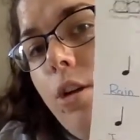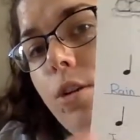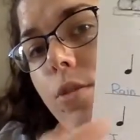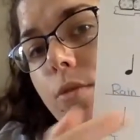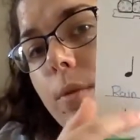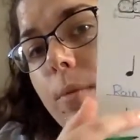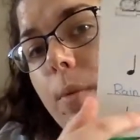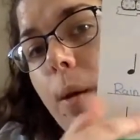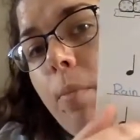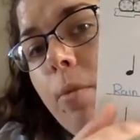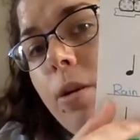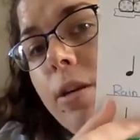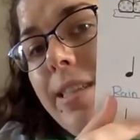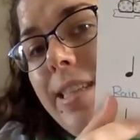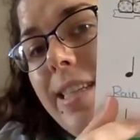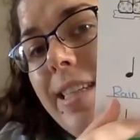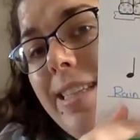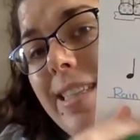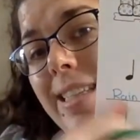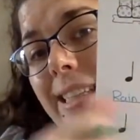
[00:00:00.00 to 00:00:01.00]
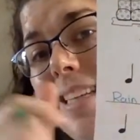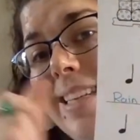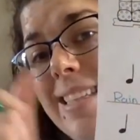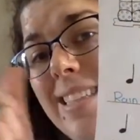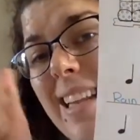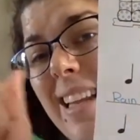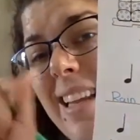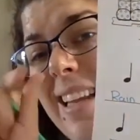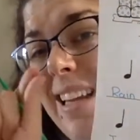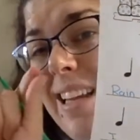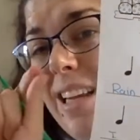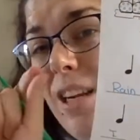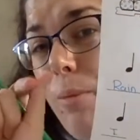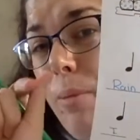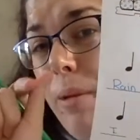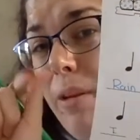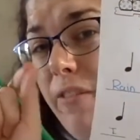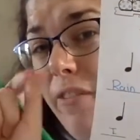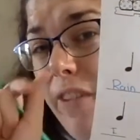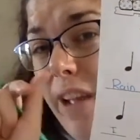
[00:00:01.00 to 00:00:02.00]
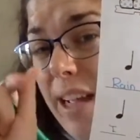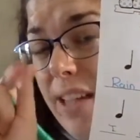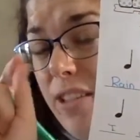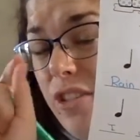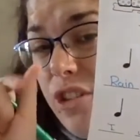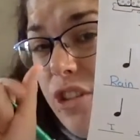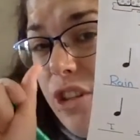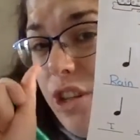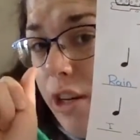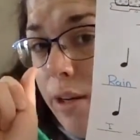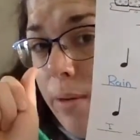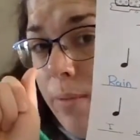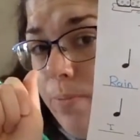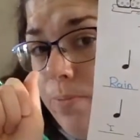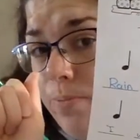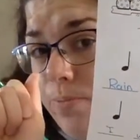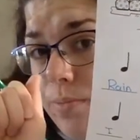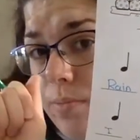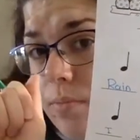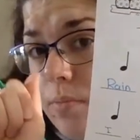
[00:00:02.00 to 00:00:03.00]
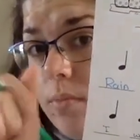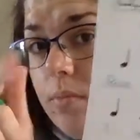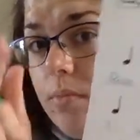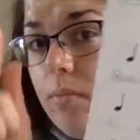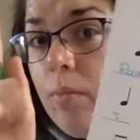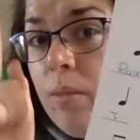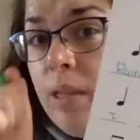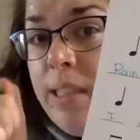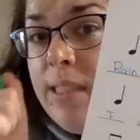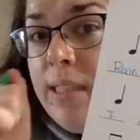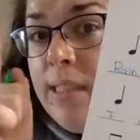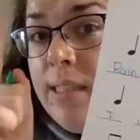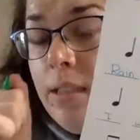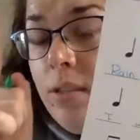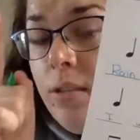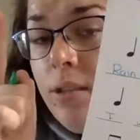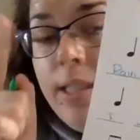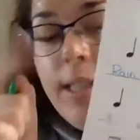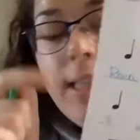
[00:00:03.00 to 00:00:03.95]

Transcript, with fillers: Remember, TT is a little bit faster. It still only